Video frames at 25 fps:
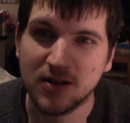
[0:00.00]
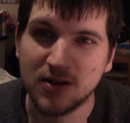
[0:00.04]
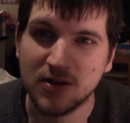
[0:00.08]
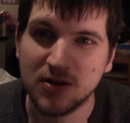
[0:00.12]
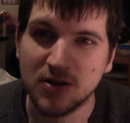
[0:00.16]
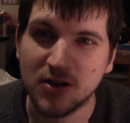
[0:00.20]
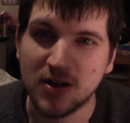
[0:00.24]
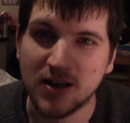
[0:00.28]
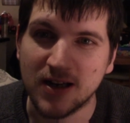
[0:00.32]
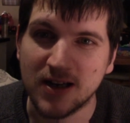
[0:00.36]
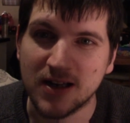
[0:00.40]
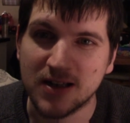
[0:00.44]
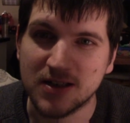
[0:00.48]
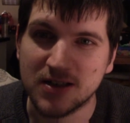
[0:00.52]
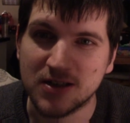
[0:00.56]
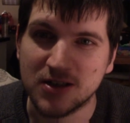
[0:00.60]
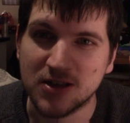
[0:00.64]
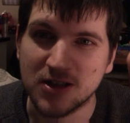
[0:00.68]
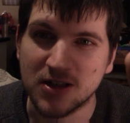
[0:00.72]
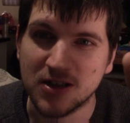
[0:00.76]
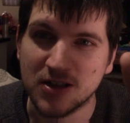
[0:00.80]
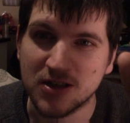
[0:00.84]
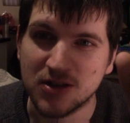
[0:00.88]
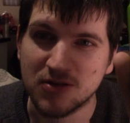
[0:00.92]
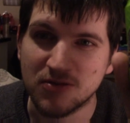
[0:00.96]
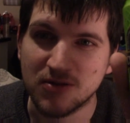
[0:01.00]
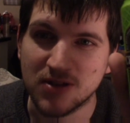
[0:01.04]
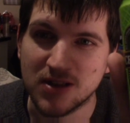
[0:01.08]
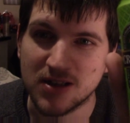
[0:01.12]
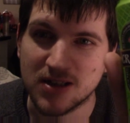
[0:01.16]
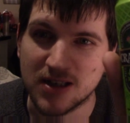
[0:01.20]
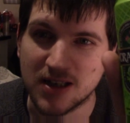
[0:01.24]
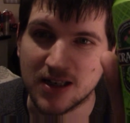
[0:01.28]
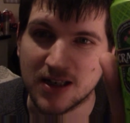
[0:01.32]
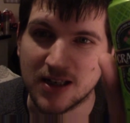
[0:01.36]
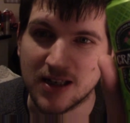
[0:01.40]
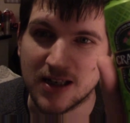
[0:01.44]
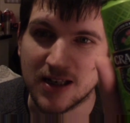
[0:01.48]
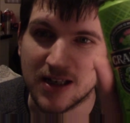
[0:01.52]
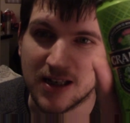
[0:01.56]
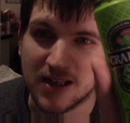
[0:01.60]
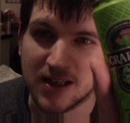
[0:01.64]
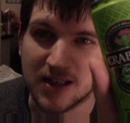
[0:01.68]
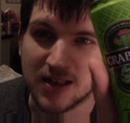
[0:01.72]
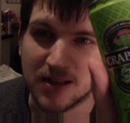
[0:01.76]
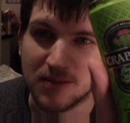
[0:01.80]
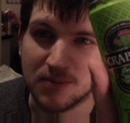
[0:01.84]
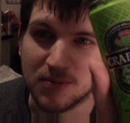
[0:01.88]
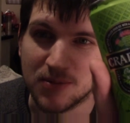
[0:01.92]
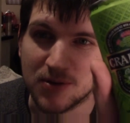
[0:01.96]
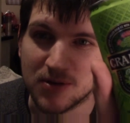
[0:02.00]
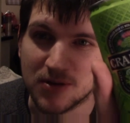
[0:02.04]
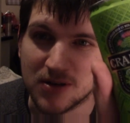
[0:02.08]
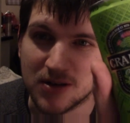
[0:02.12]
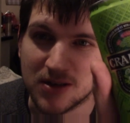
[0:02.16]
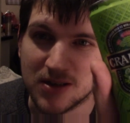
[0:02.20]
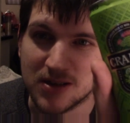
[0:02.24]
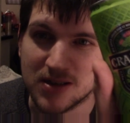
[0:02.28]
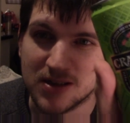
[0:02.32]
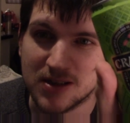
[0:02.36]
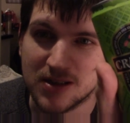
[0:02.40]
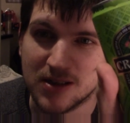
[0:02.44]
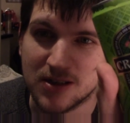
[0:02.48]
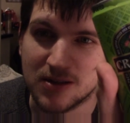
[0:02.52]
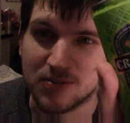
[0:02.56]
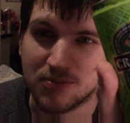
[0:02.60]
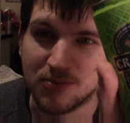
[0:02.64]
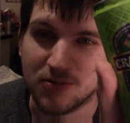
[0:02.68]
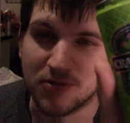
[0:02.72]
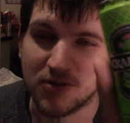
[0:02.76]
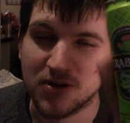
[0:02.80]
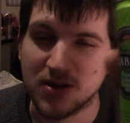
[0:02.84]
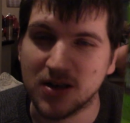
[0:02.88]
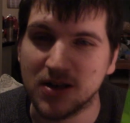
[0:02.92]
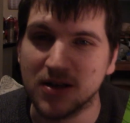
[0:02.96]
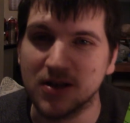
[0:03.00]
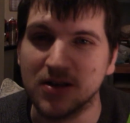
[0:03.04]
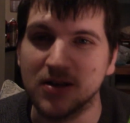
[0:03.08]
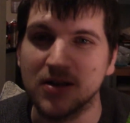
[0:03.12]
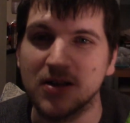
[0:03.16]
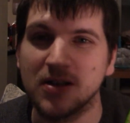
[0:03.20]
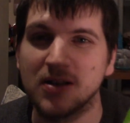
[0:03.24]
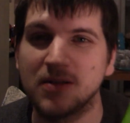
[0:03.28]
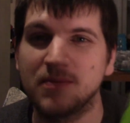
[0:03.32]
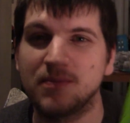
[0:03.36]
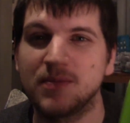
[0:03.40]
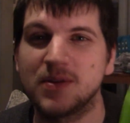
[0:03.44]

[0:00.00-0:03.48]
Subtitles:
Not as gingery as I'd like it, but still pretty good.